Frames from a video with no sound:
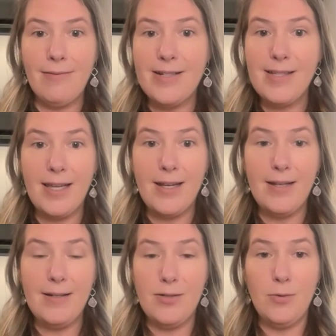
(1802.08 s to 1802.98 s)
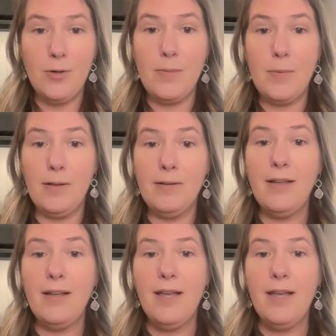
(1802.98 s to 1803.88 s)
Let's get it to normal
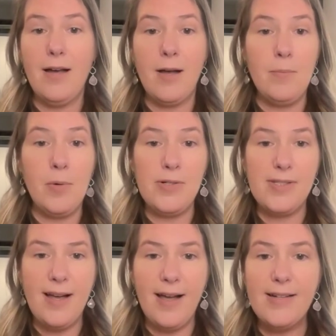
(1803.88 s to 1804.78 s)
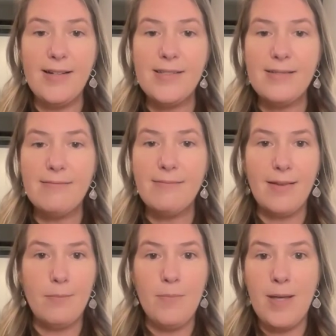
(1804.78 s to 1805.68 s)
on both sides.
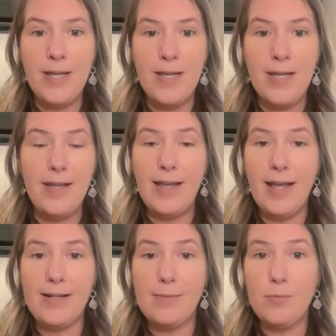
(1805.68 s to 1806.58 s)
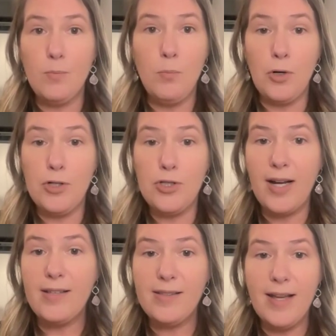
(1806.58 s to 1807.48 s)
Maybe get some more
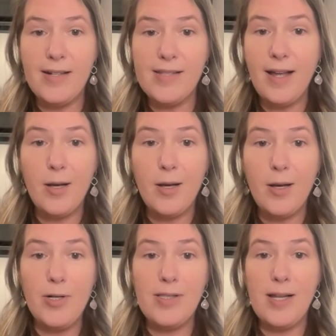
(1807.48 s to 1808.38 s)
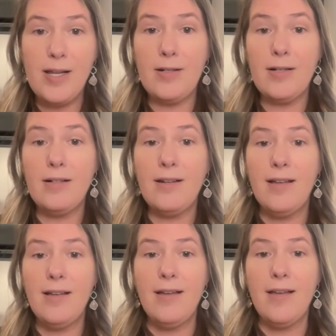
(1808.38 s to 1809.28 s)
strength in that side compared to the other.
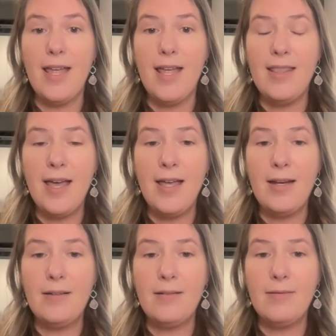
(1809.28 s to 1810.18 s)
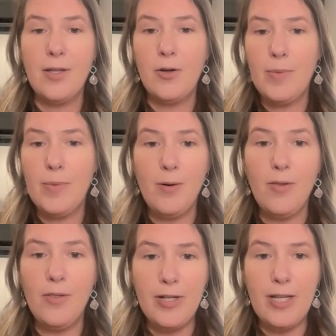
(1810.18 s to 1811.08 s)
And then lo and
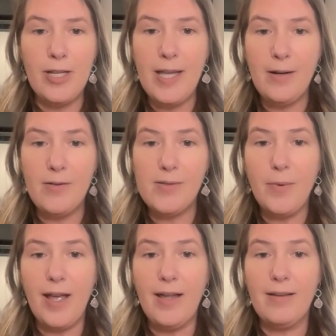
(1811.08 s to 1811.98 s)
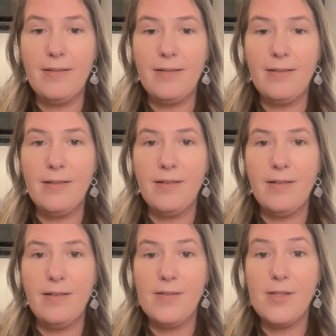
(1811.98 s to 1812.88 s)
behold, their knee pain goes away.
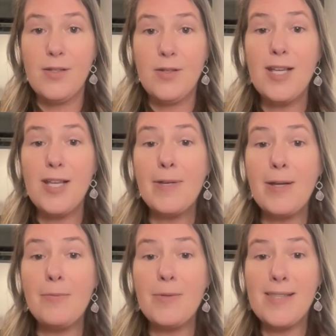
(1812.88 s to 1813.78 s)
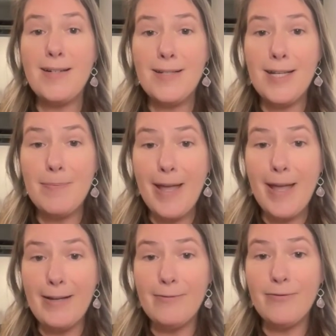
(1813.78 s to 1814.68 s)
So you tell me, was that knee
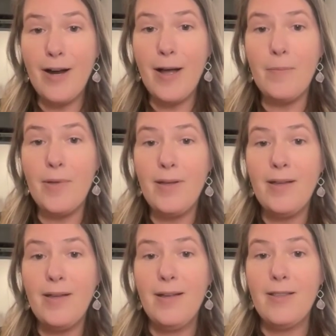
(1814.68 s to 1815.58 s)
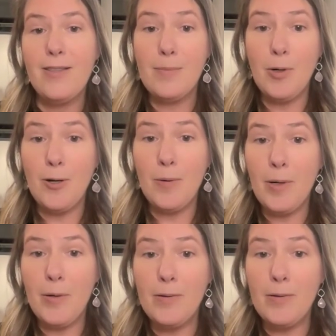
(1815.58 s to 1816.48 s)
pain from the bone on
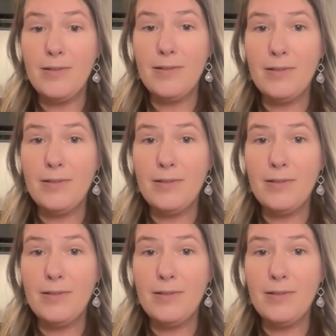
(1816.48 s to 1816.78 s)
bone?